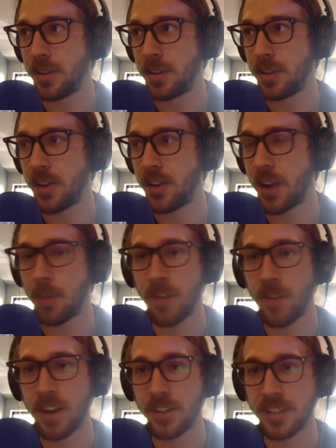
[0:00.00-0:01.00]
internet
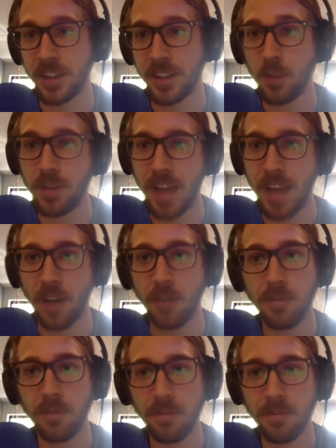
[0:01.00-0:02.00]
providers that go
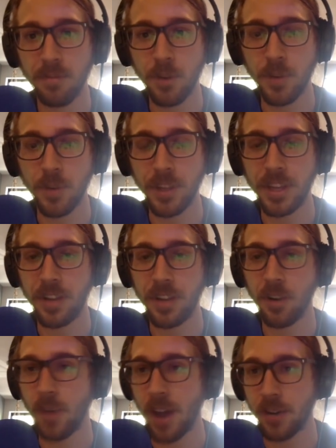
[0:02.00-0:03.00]
down frequently,
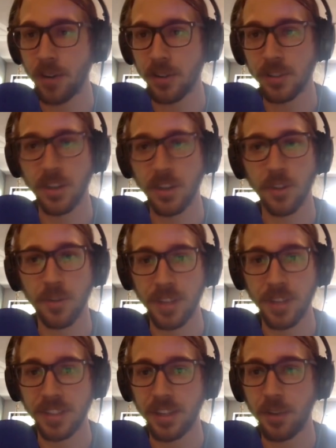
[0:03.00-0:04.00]
or routers and other
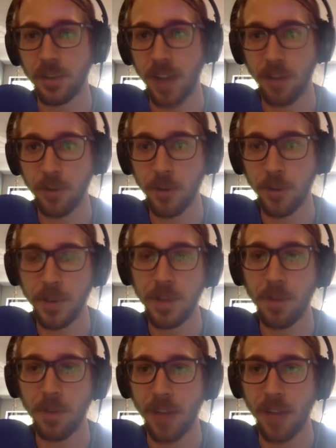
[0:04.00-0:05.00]
things that go down frequently,
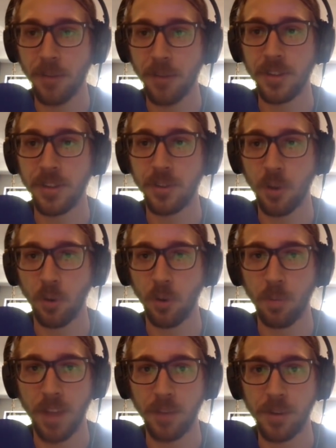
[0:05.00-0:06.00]
rather than total
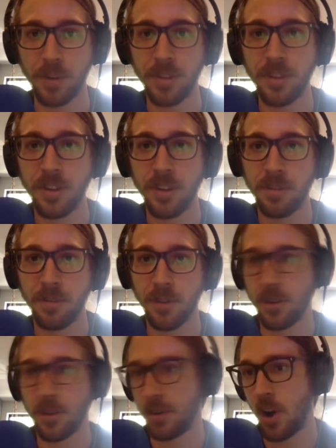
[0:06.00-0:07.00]
bandwidth
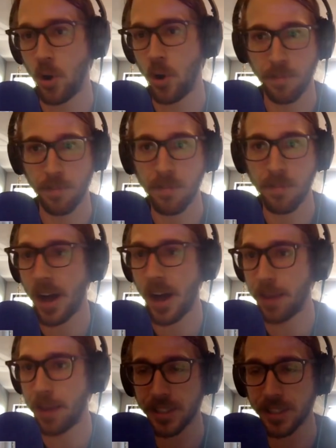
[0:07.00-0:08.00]
for home
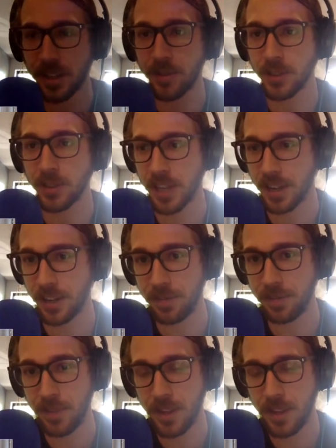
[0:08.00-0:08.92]
hobbyist level staking.